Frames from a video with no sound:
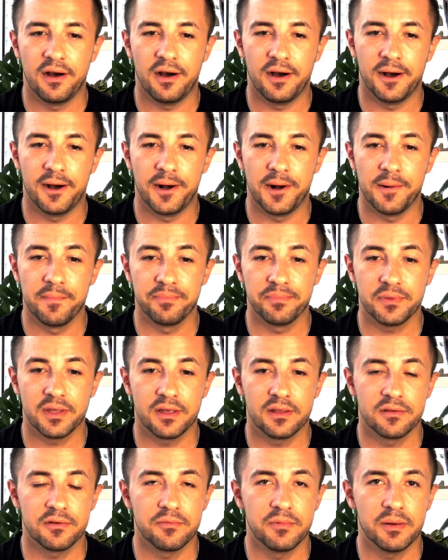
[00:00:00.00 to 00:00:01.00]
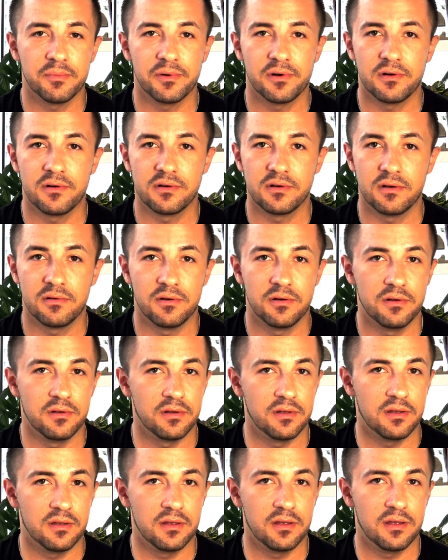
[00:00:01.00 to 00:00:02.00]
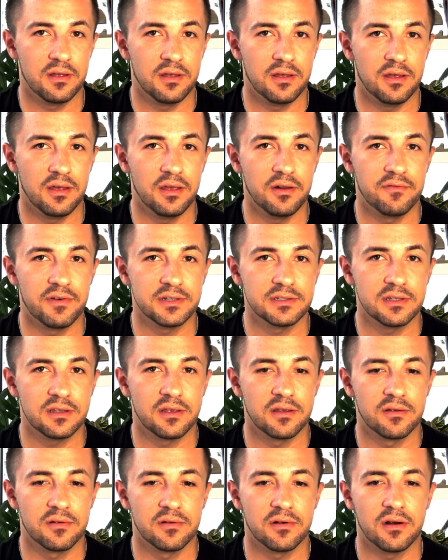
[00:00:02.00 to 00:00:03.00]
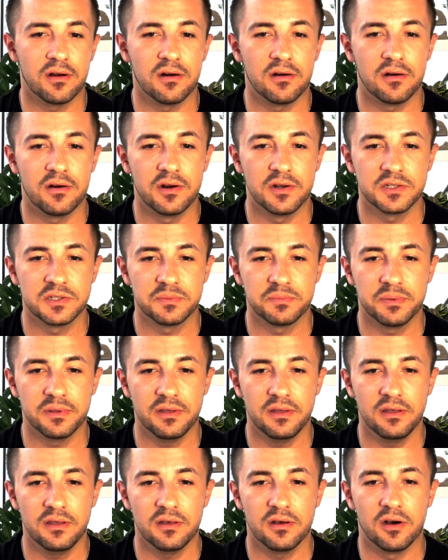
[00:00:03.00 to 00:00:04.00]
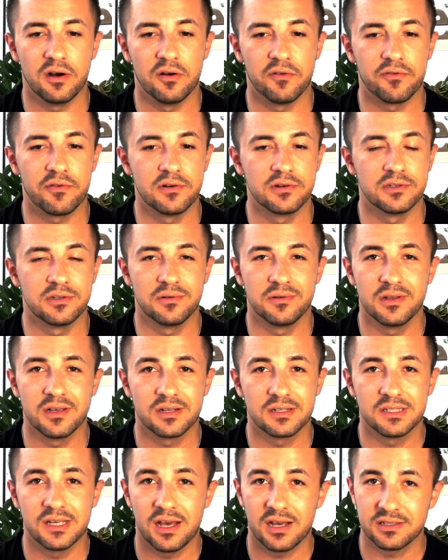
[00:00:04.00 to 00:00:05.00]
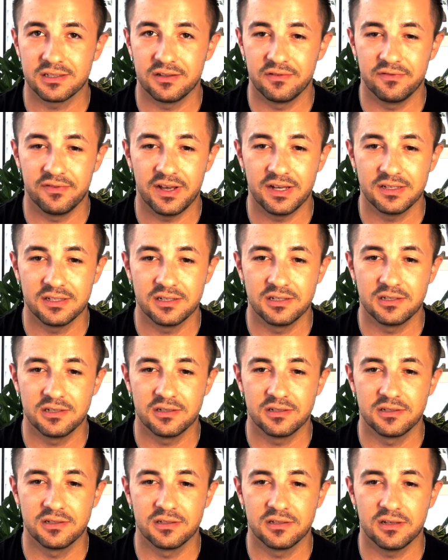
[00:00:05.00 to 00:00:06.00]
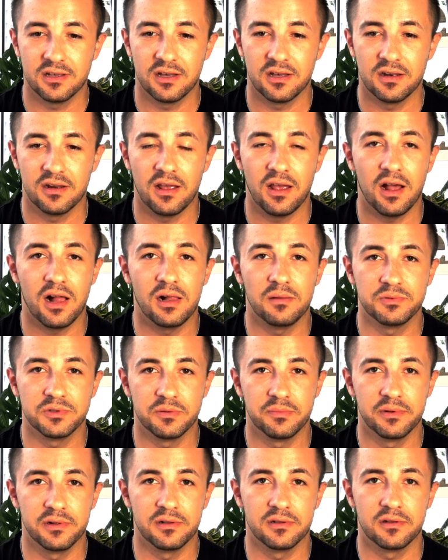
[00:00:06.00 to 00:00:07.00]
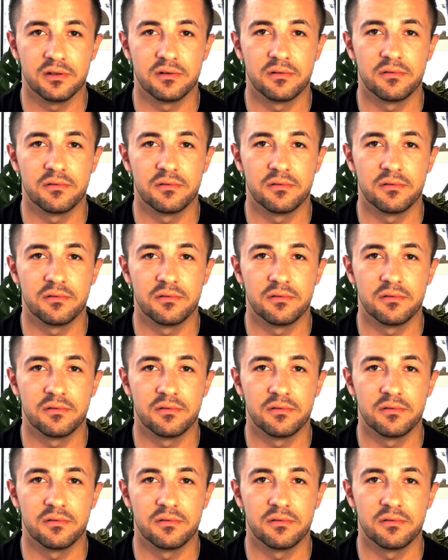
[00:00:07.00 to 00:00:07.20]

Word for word: Um, and remember Investing in RRSP offers unique tax advantages and helps you build